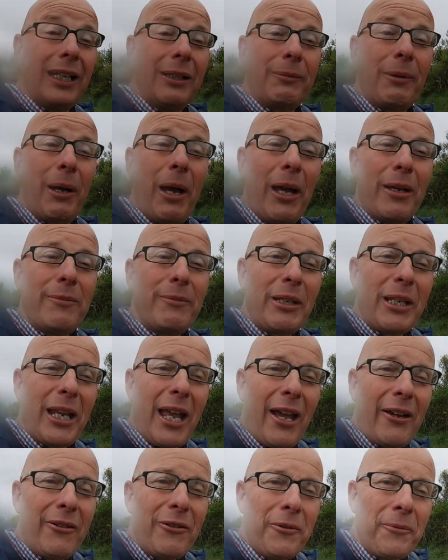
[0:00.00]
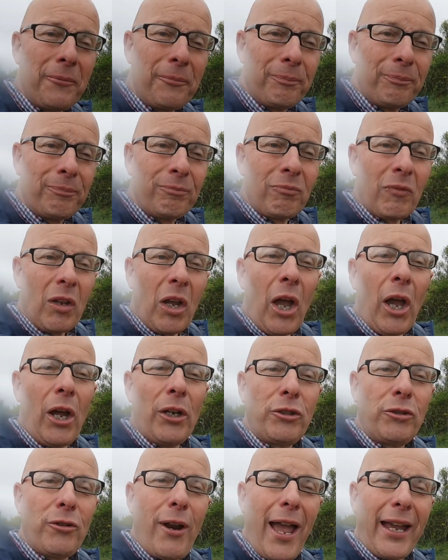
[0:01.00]
behind me now, a
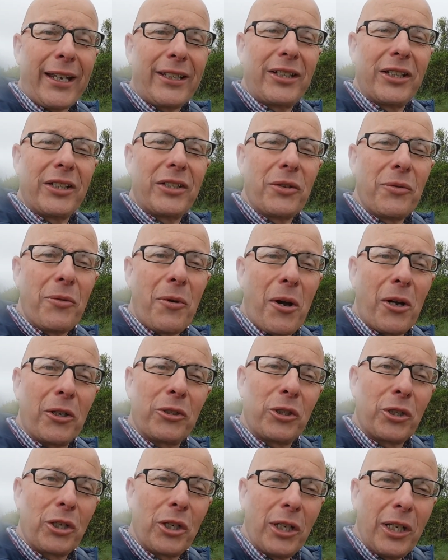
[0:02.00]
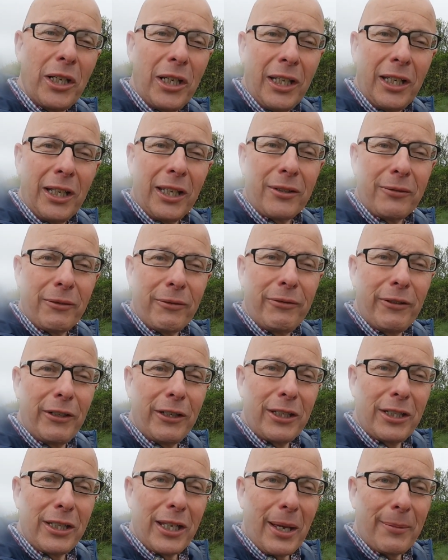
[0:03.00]
tractor to watch as we
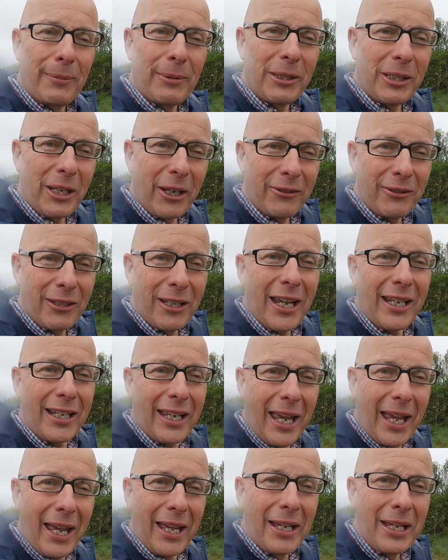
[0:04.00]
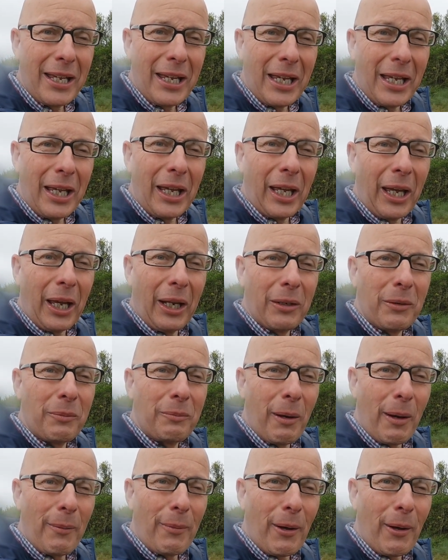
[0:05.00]
finish the episode. Take care and bye